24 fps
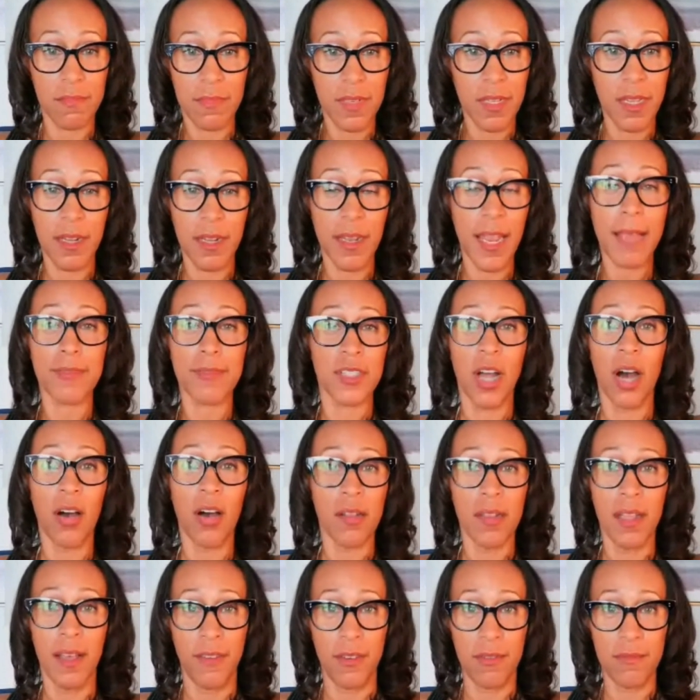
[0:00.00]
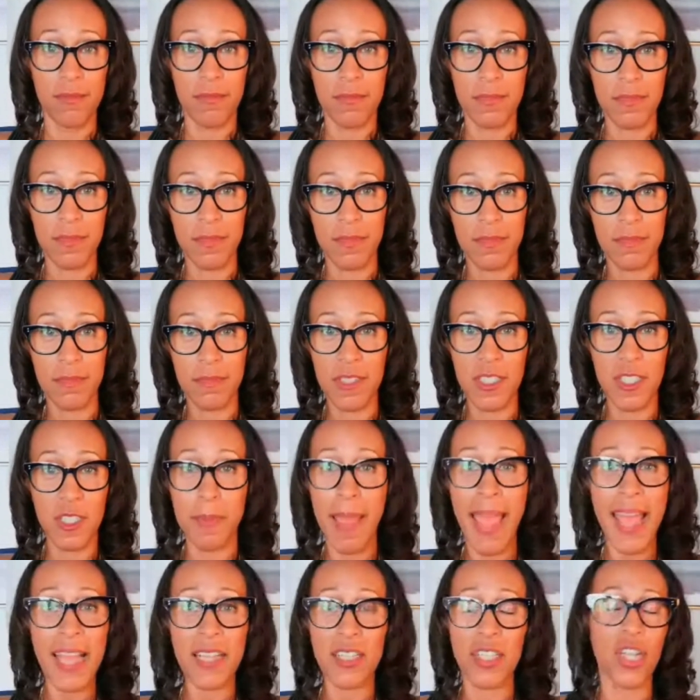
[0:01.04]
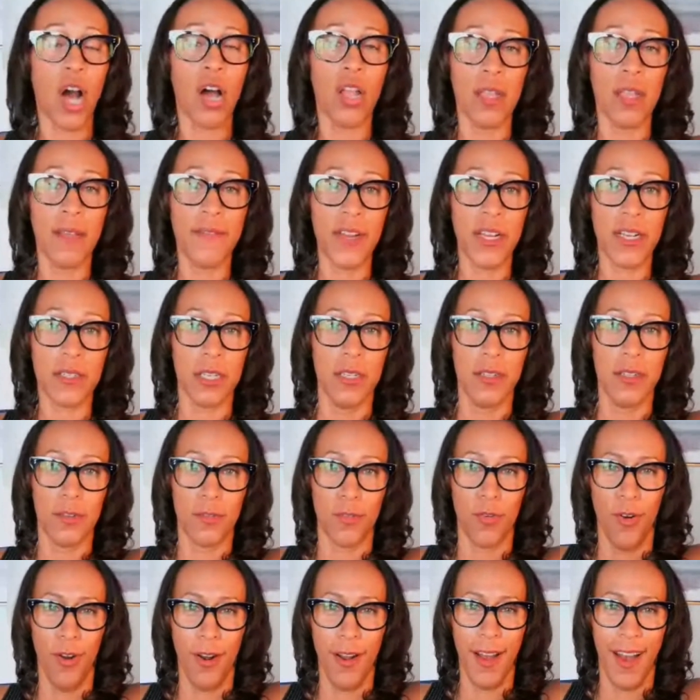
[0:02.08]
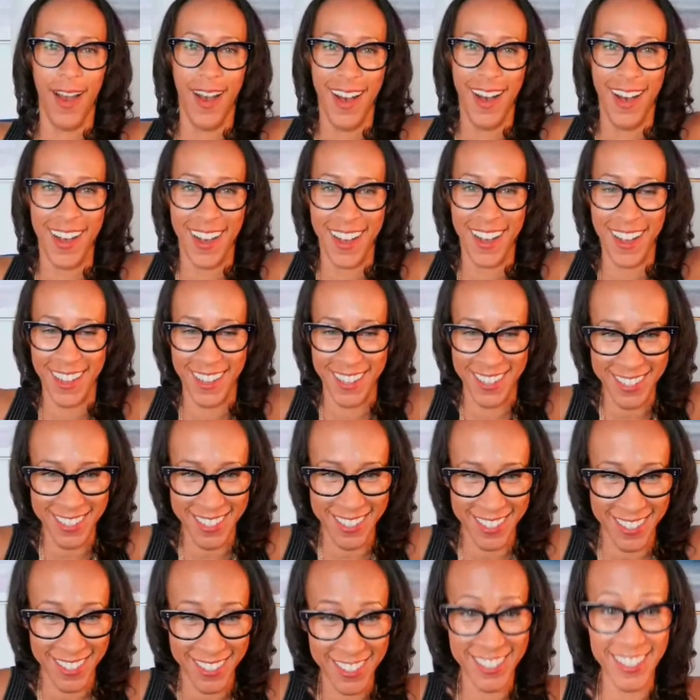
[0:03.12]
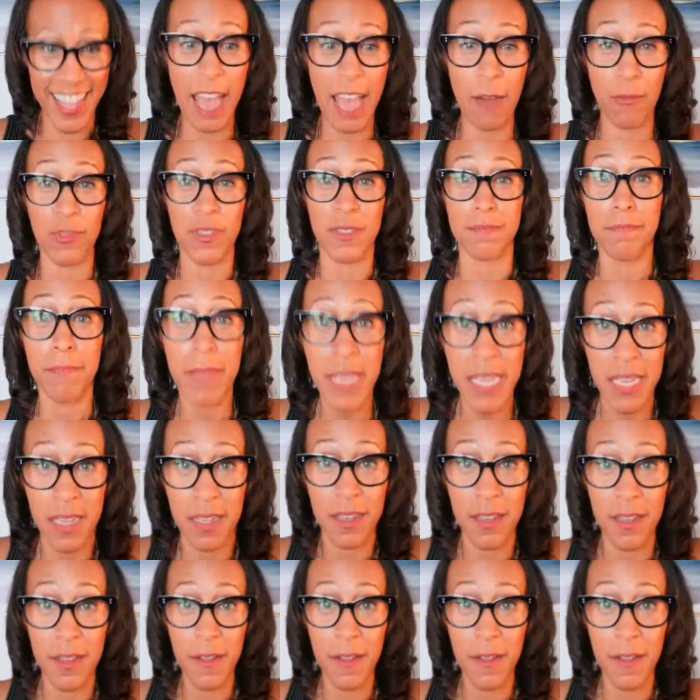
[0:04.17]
collapsed all of it, smashed all of it into that was me.